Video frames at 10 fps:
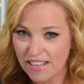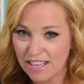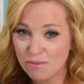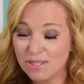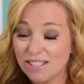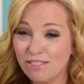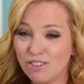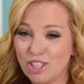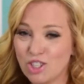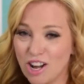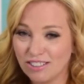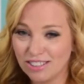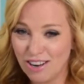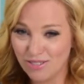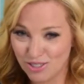He was delivering
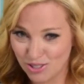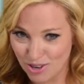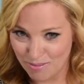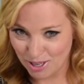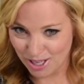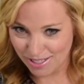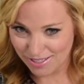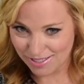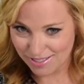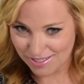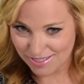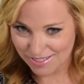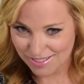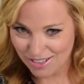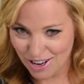chocolate-covered strawberries.
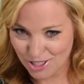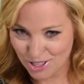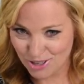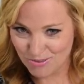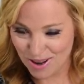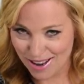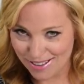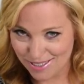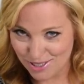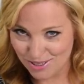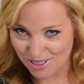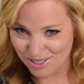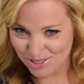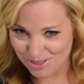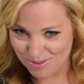Not sure why the do not
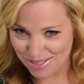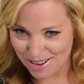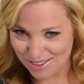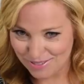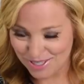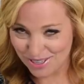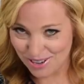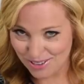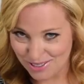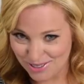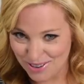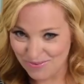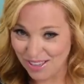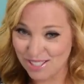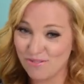disturb sign was not on the door.
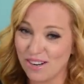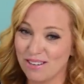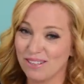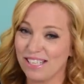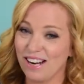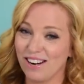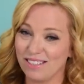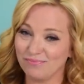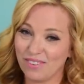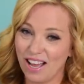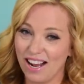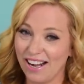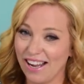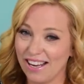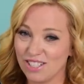That's a funny one, Karen. I
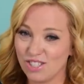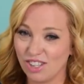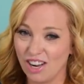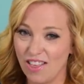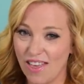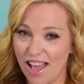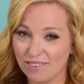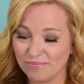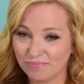gotta hand it to you on that.